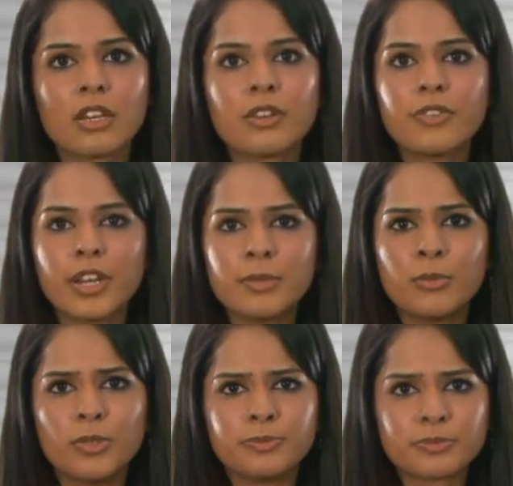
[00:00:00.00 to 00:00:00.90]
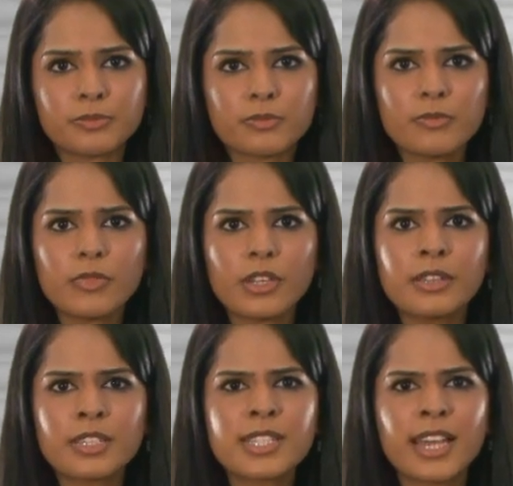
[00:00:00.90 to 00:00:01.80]
Furthermore,
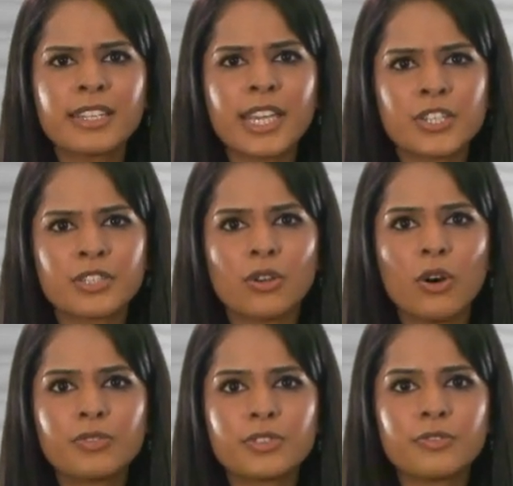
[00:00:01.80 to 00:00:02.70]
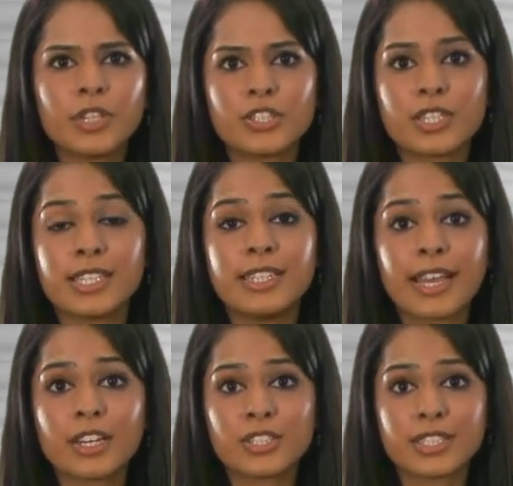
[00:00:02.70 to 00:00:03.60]
this allegation often features in
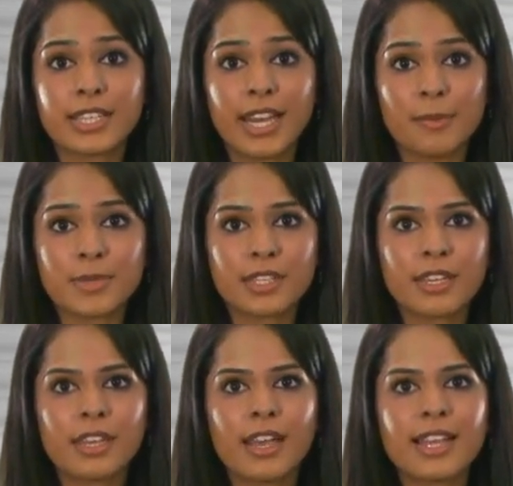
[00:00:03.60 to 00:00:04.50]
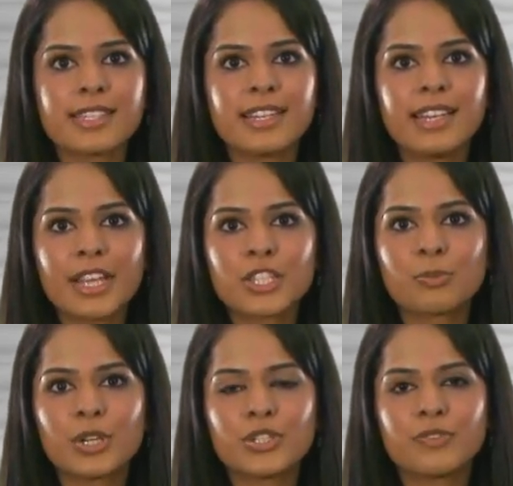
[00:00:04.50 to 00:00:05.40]
negligence claims as an alleged
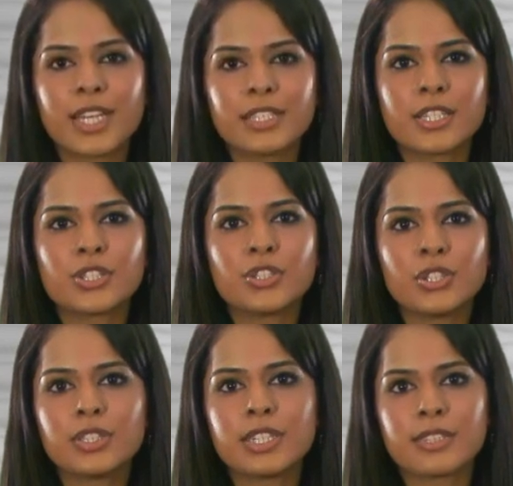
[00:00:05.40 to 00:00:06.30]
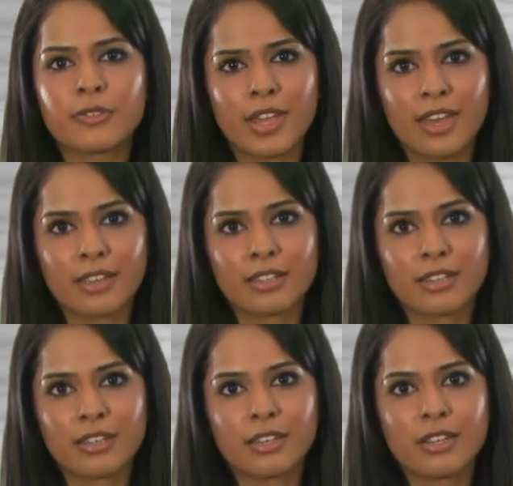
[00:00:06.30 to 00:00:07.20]
breach of dentists' duties of care.
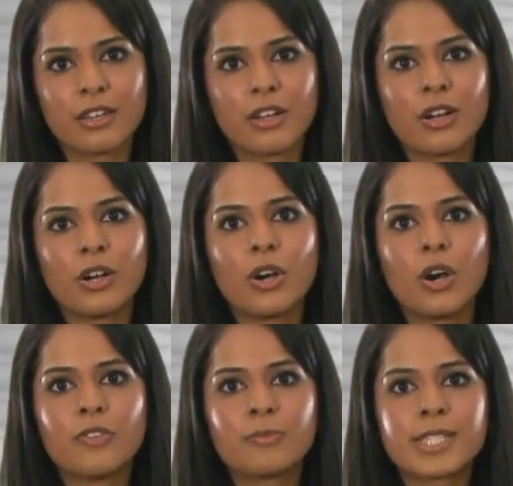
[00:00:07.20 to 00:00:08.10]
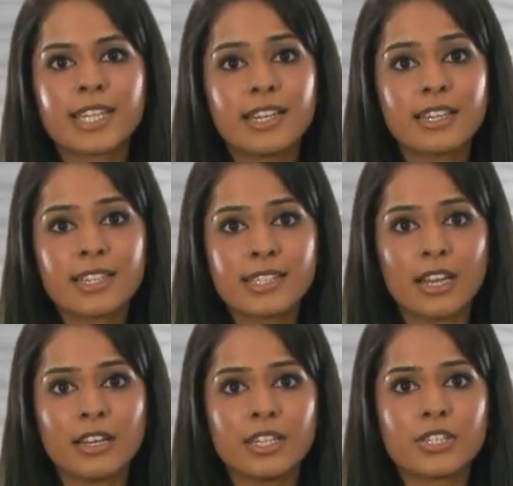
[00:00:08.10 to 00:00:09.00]
Of particular
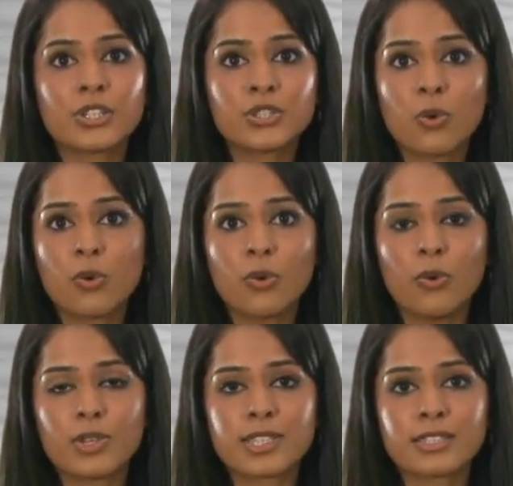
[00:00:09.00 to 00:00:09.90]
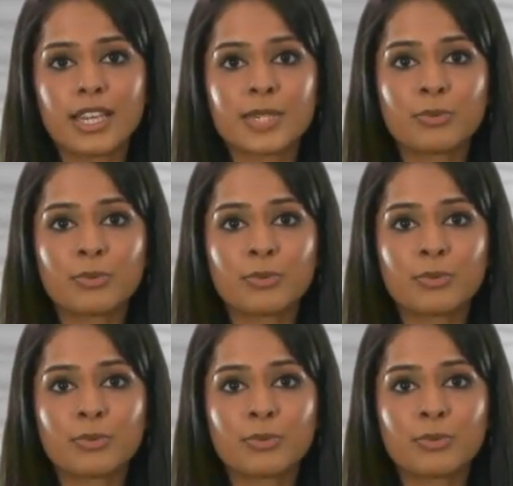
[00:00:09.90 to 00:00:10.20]
concern is a short course that is